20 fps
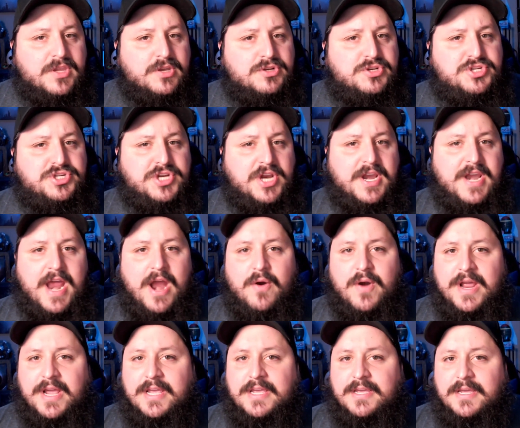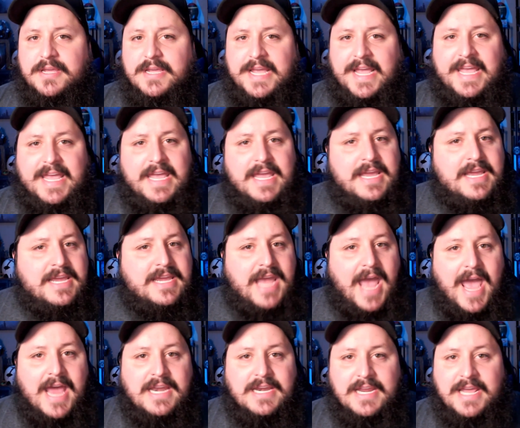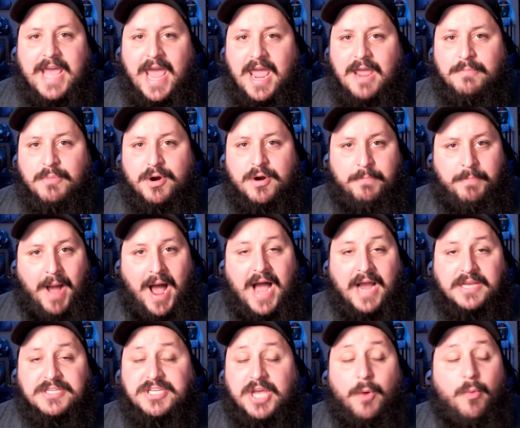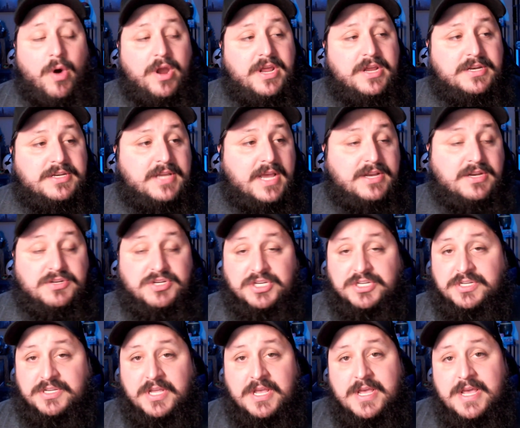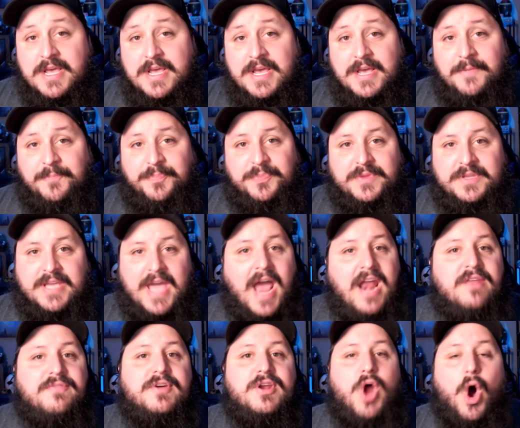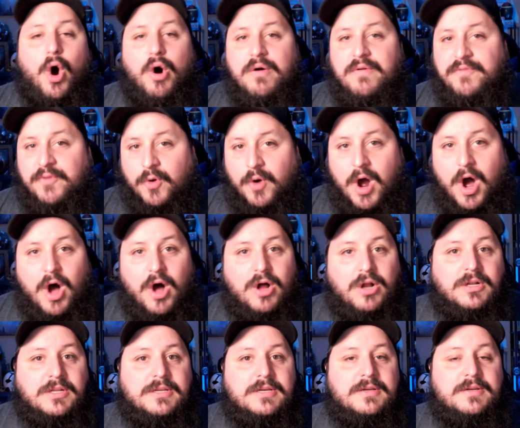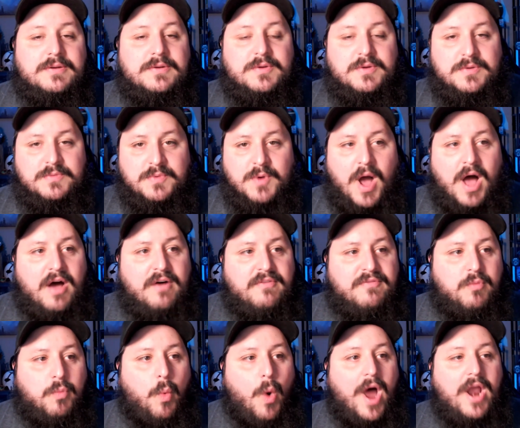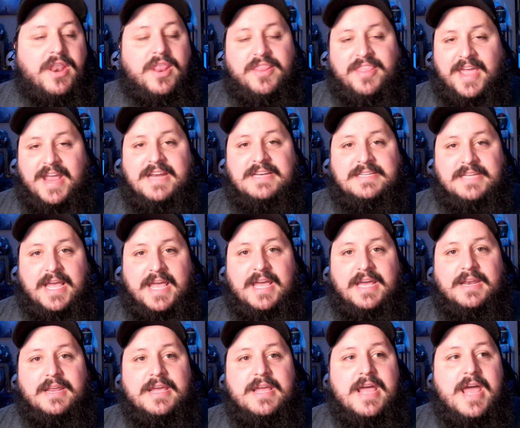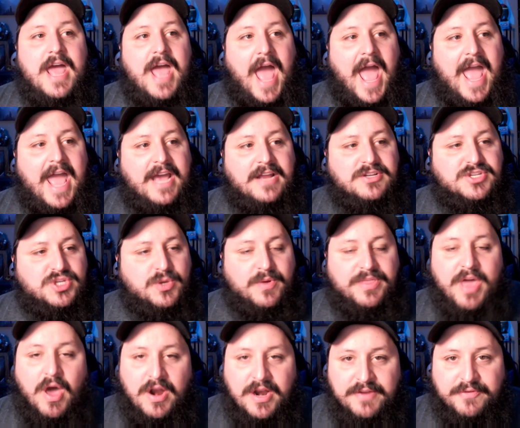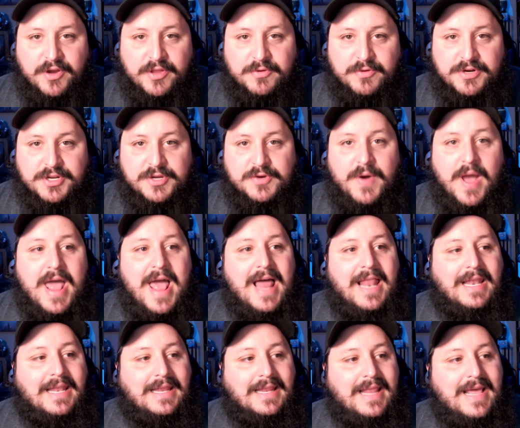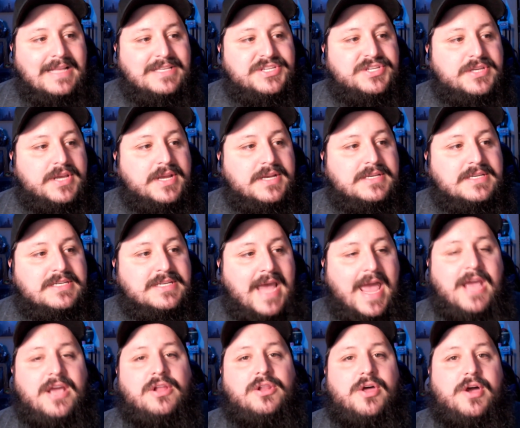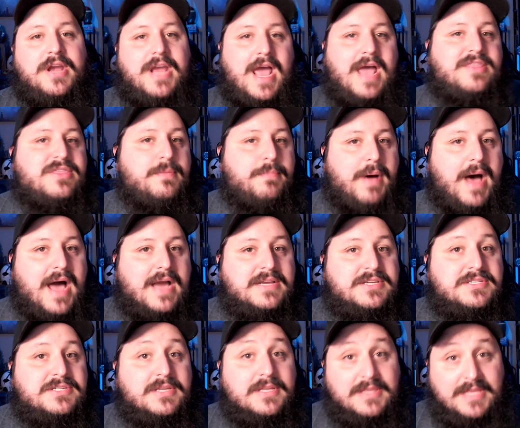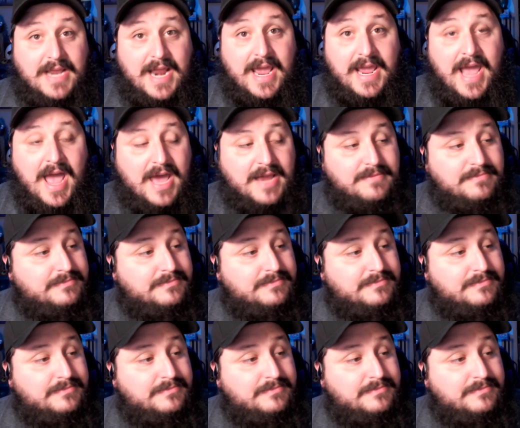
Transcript: generic geek and gamer box. I wanted just kind of an overall of what they did. And so, without any further ado, let's take a look at the box that I got.